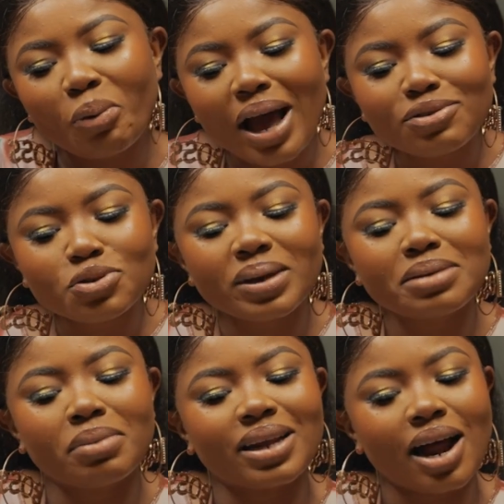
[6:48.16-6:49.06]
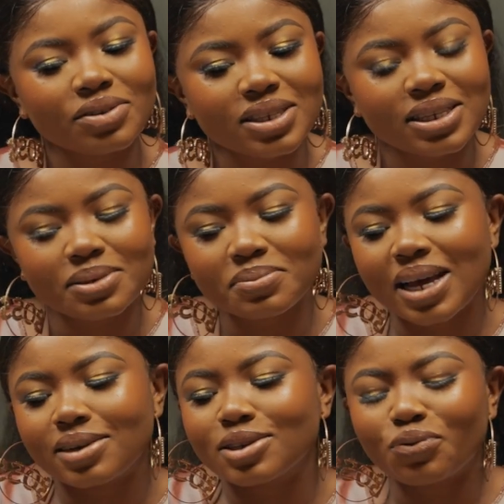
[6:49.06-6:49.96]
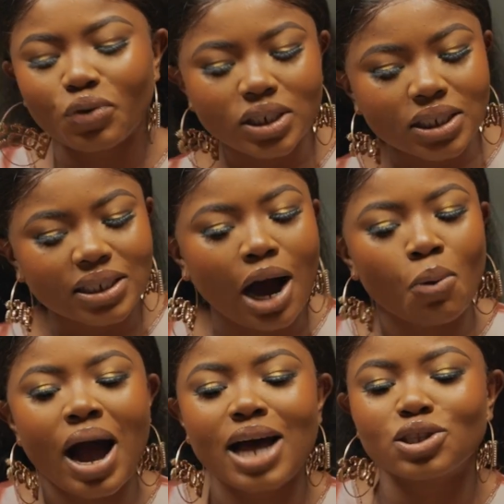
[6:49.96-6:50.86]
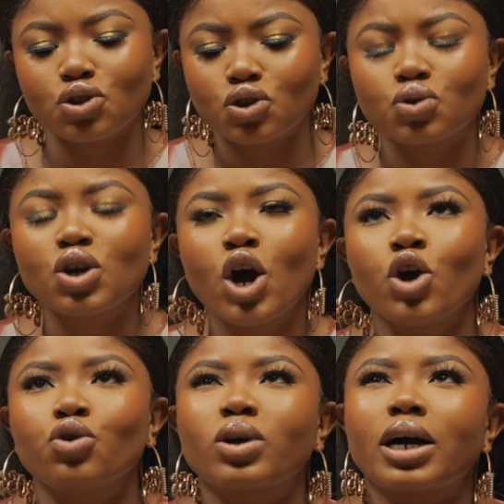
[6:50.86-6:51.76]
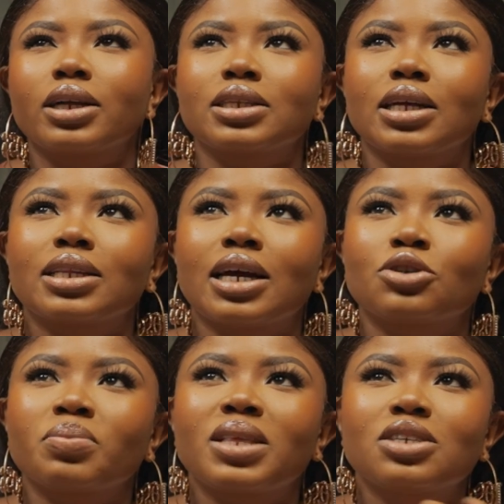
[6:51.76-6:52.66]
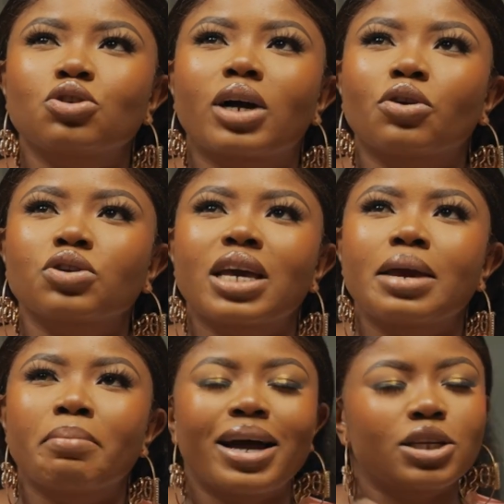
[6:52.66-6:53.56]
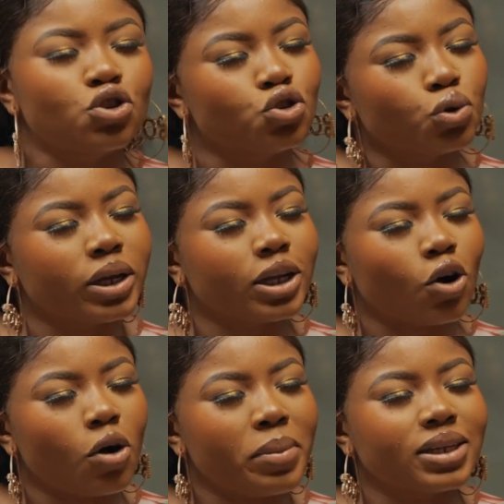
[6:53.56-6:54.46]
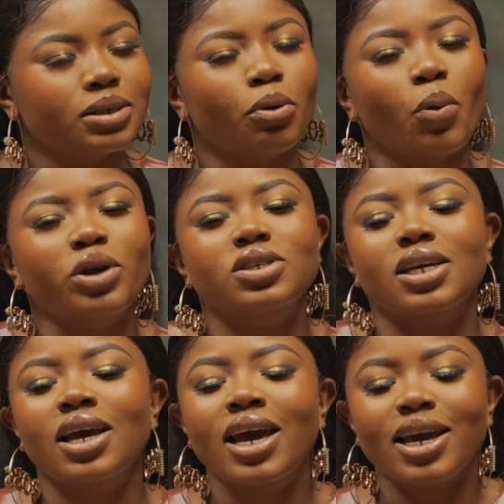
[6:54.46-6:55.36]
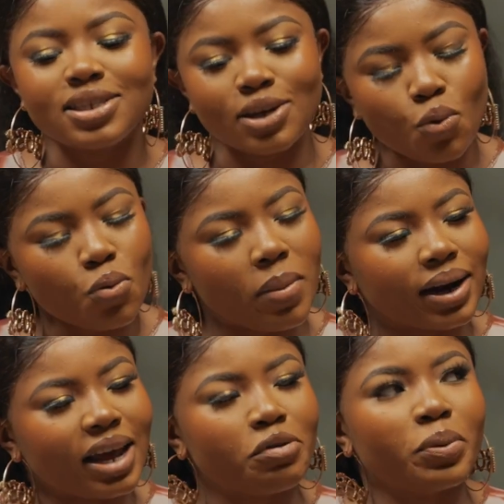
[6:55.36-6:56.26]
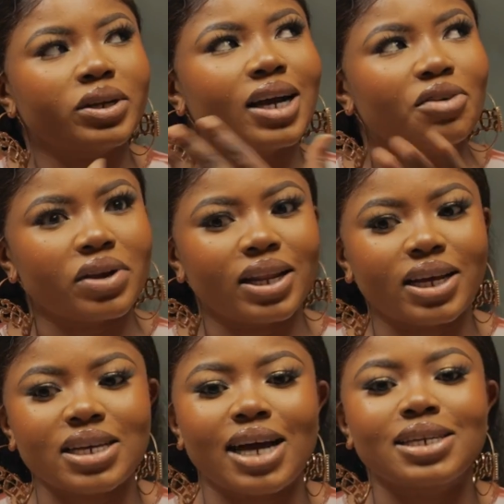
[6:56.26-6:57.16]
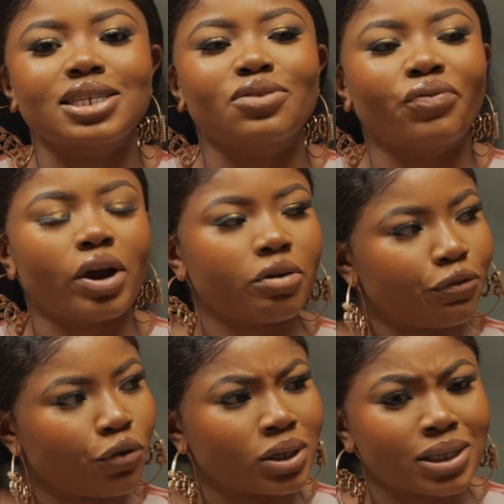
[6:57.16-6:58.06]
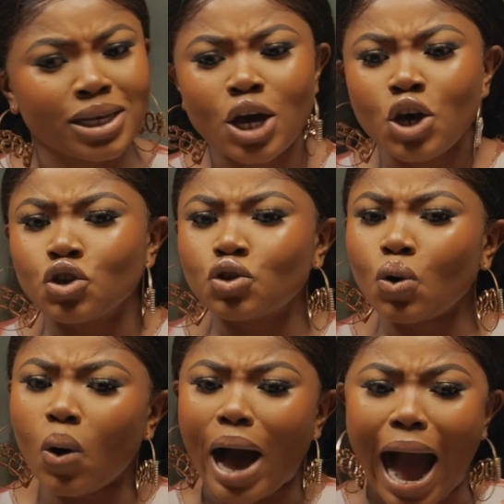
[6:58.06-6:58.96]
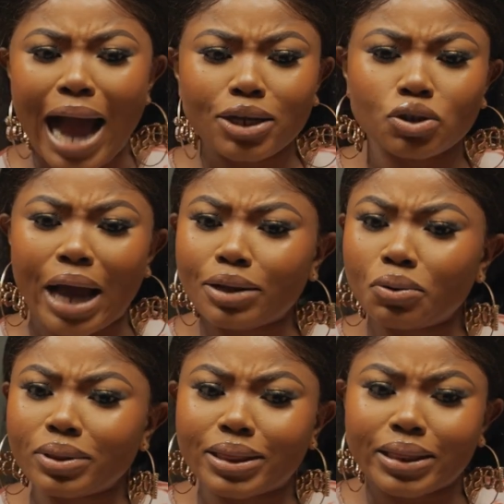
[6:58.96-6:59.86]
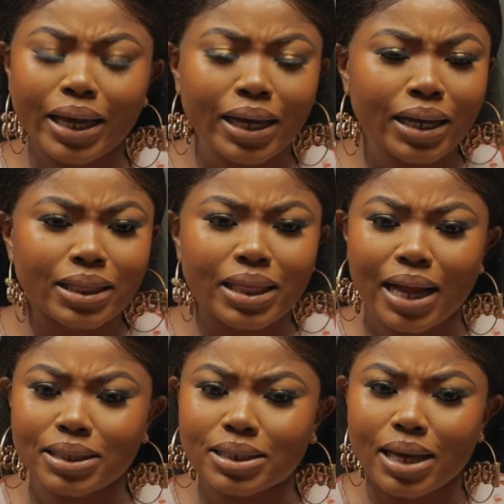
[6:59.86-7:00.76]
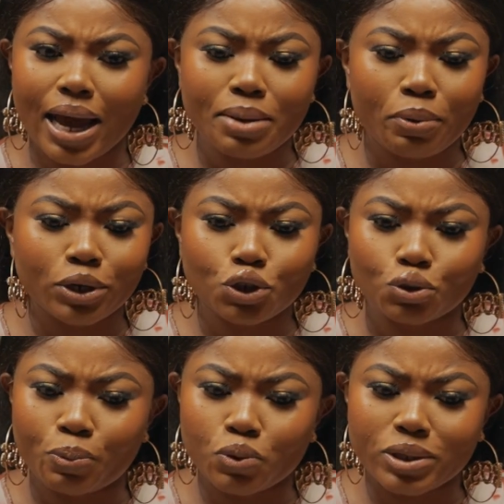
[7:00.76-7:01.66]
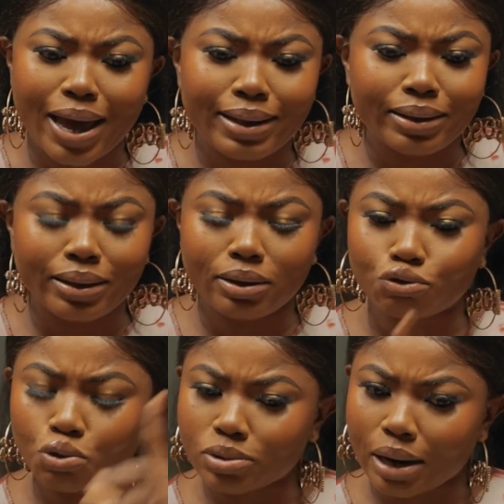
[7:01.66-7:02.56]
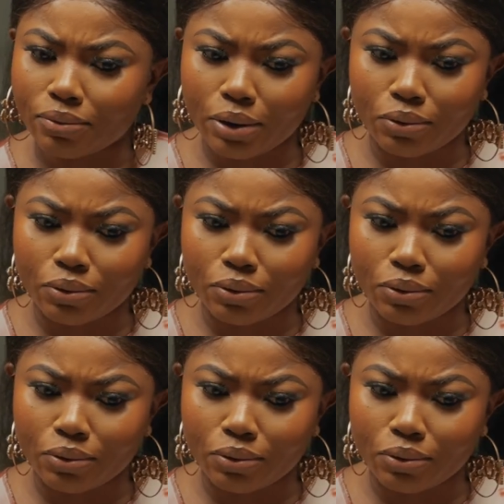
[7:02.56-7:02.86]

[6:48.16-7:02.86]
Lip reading: we have so many mannerisms that is funny, our attitude. There are some things you cannot say a man is doing in comedy, but when you say he's a woman, everybody can relate and it is very funny. So I don't think that anybody should put any rules and